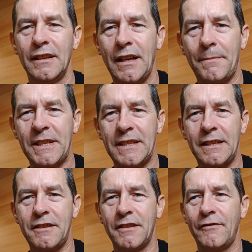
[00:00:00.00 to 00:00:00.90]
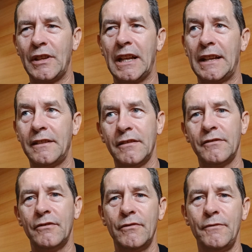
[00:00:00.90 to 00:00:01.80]
habitation, if you like,
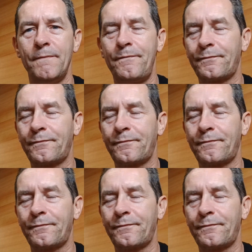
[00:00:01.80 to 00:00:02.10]
the room.